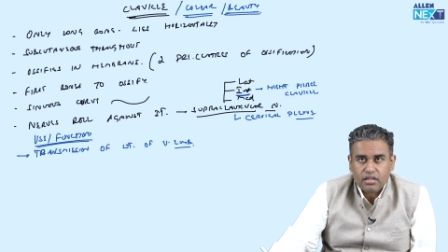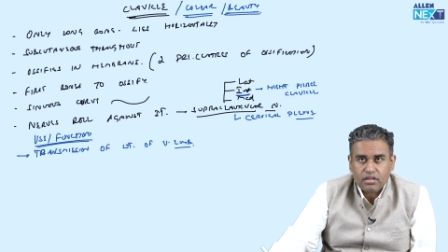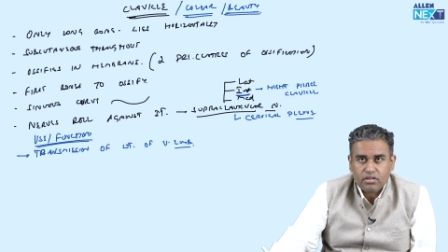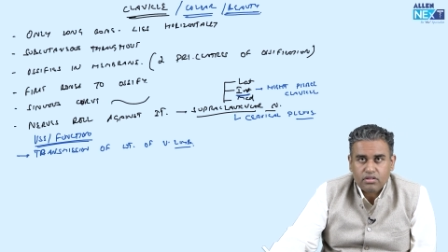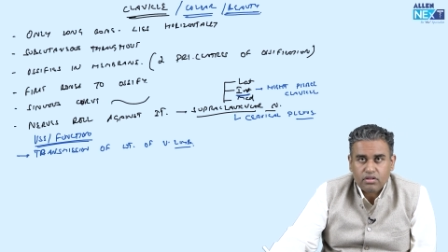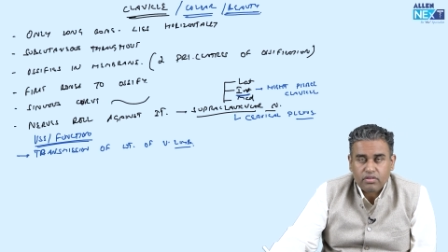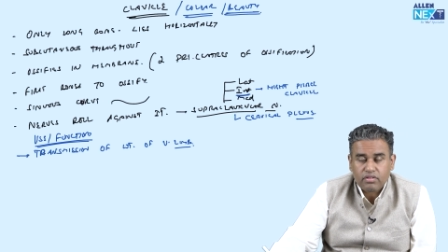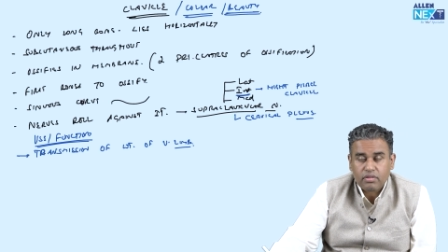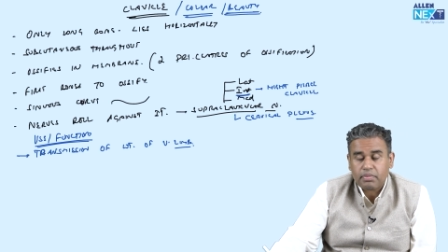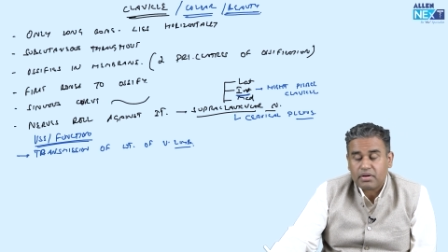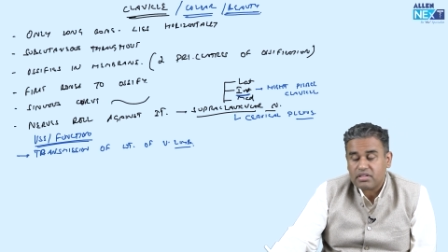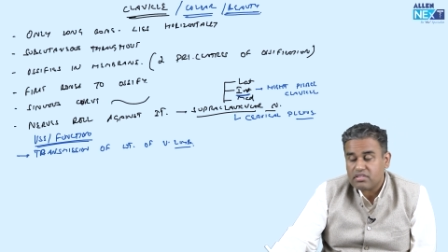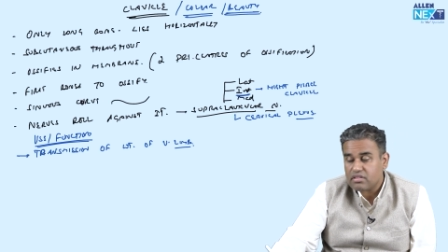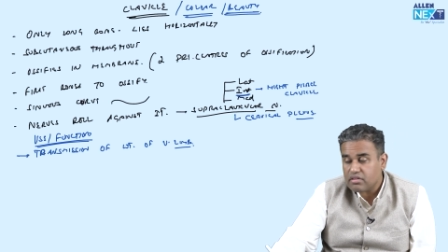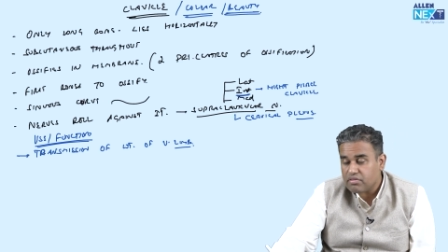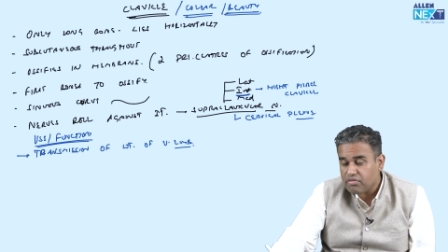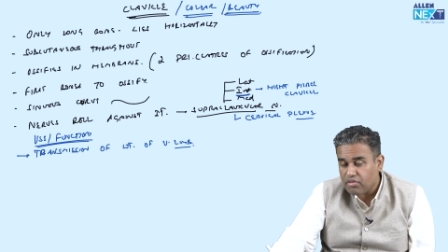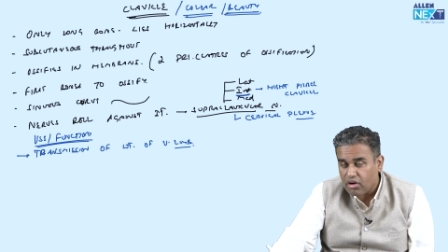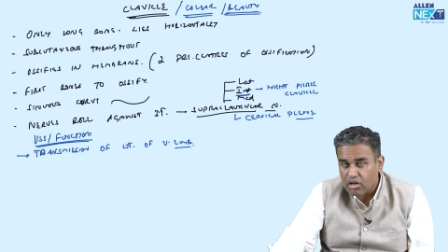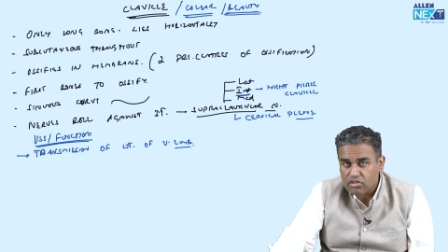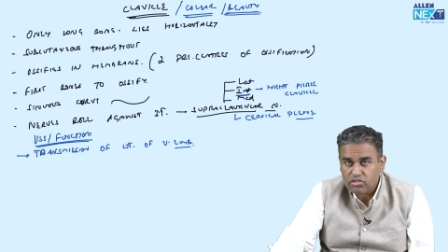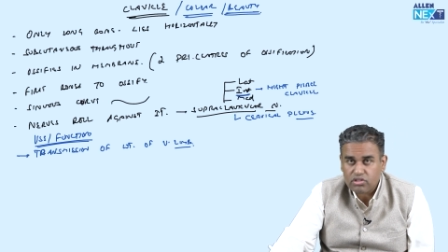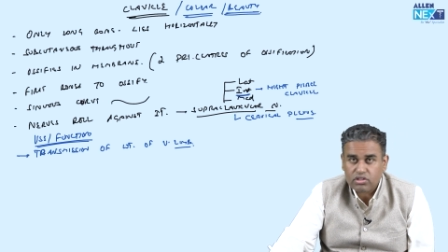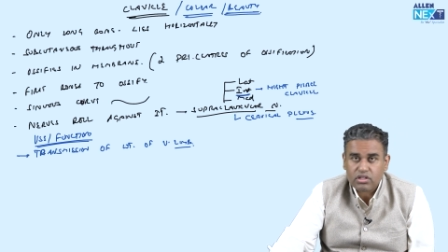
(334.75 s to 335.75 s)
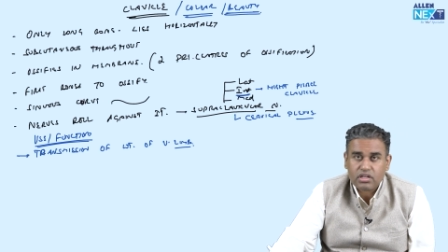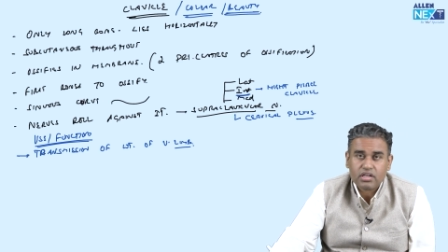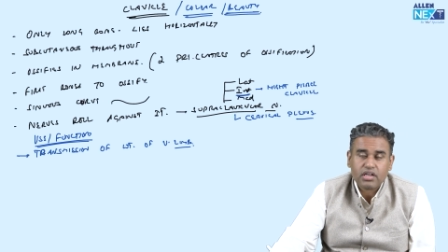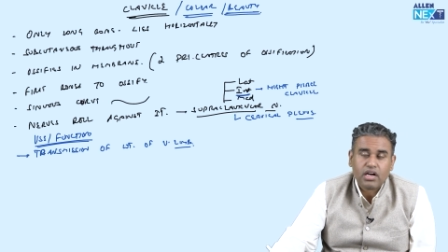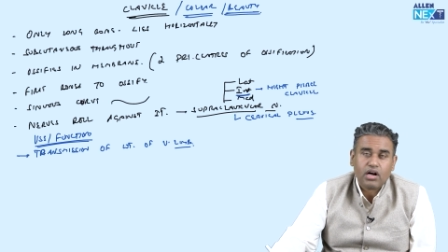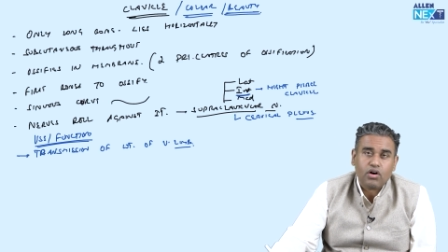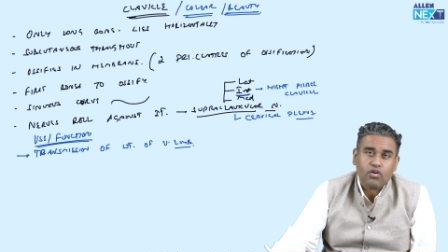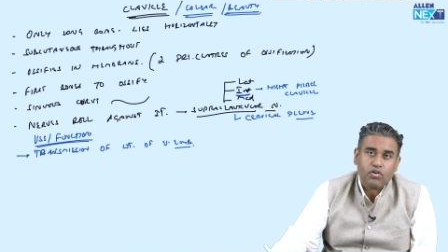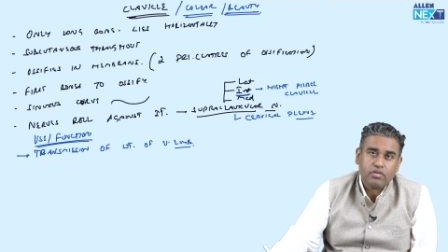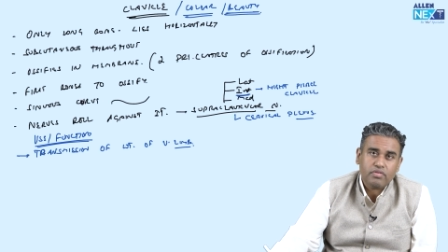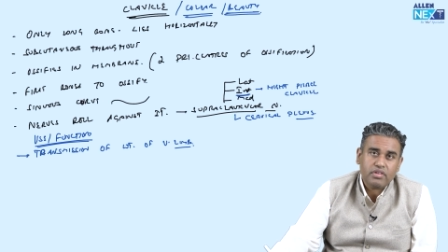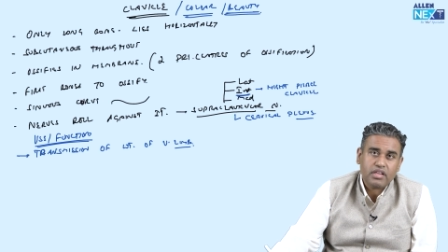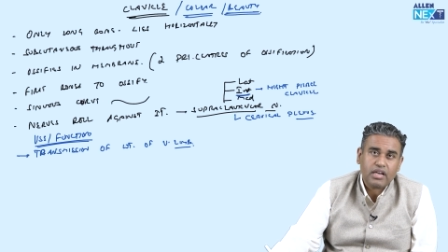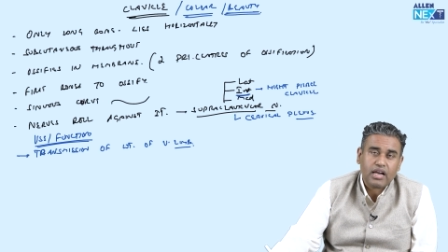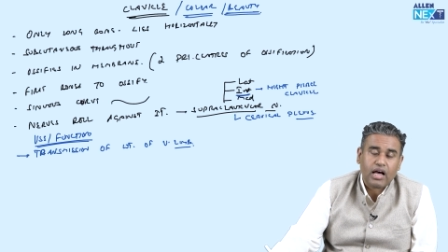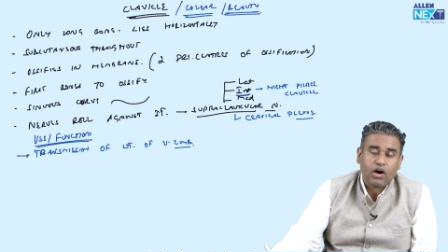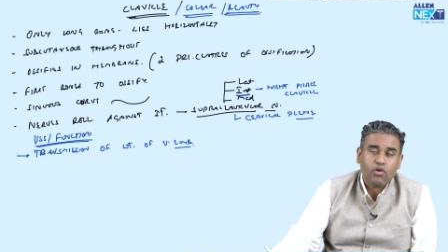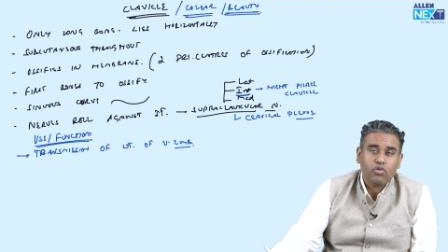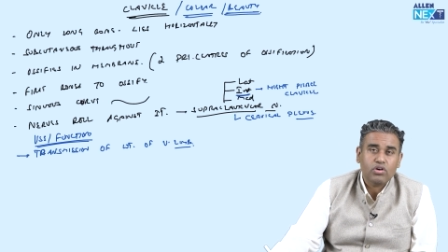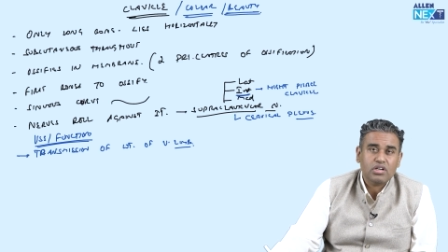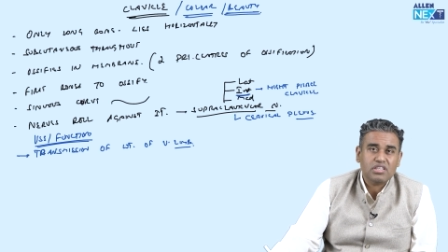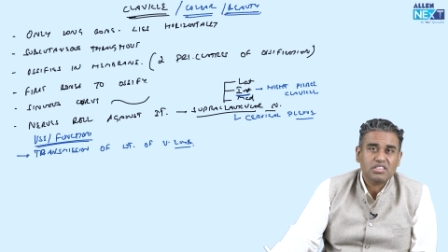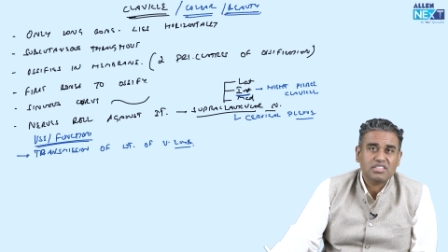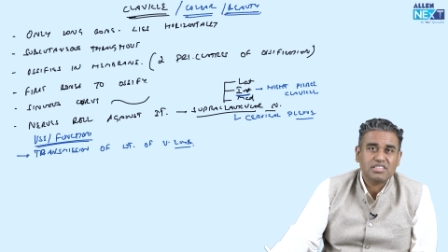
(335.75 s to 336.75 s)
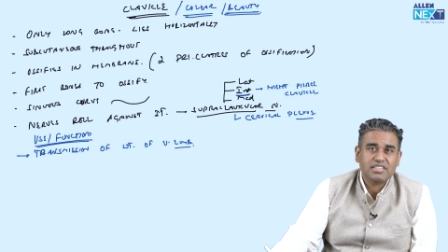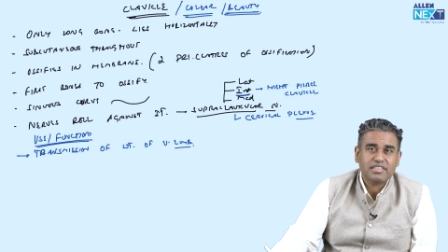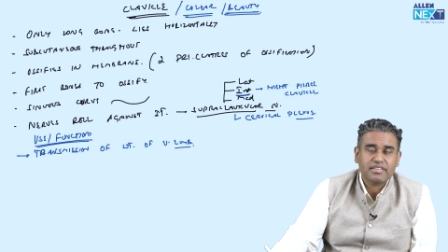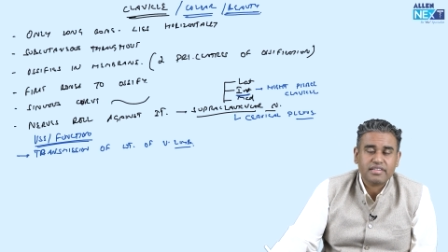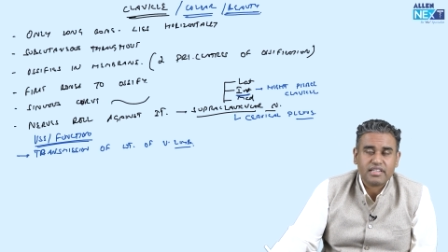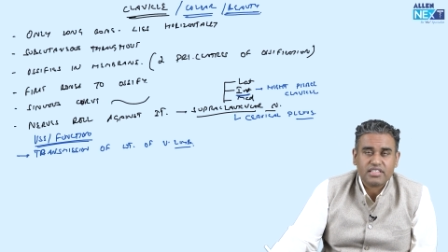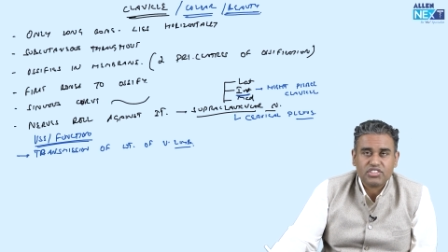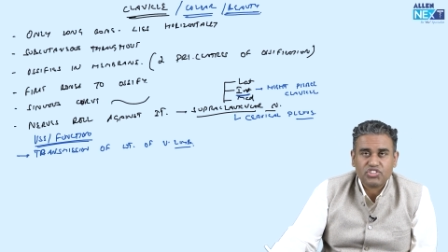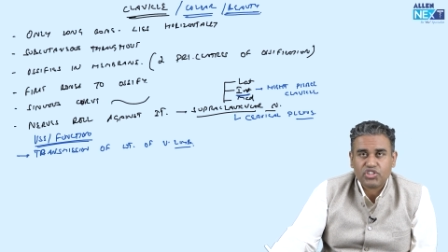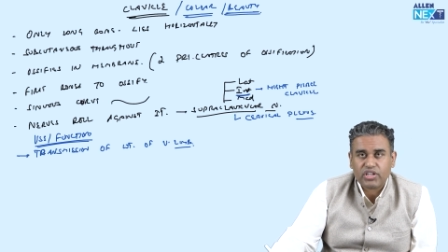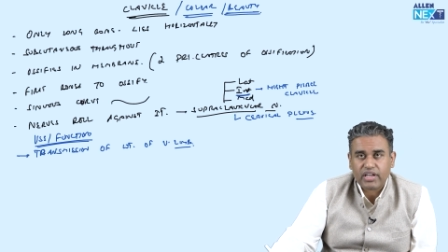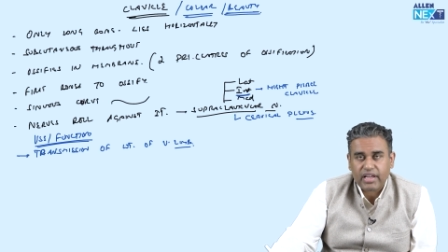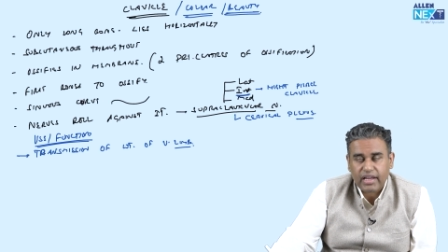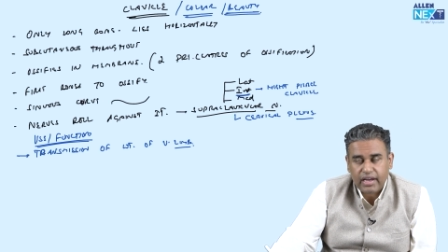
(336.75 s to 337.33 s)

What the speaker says: So if the person falls to the ground with an outstretched